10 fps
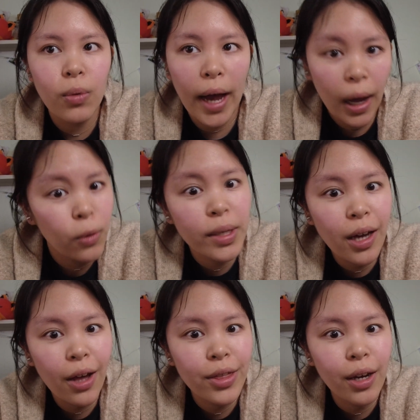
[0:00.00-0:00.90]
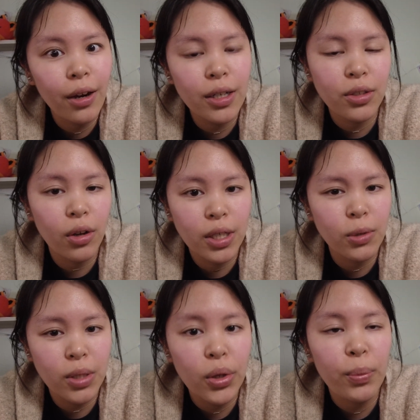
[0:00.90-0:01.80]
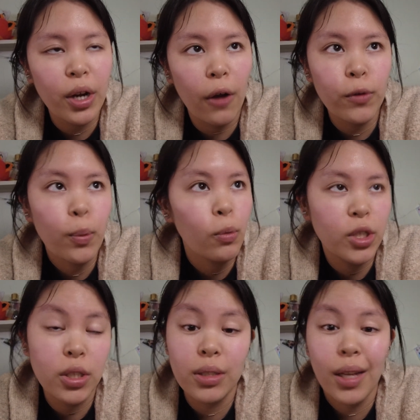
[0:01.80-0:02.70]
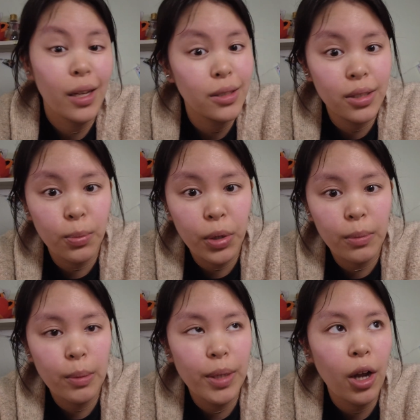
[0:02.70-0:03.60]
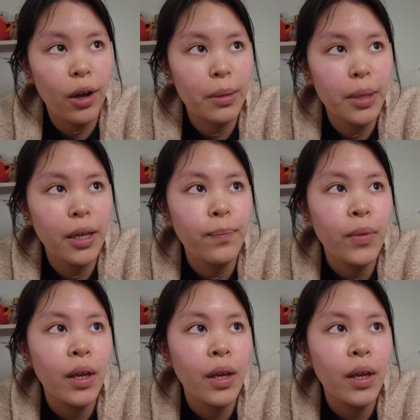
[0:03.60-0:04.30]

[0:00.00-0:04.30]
how we got there as long as it was a little bit comfortable, which is hence the premium economy.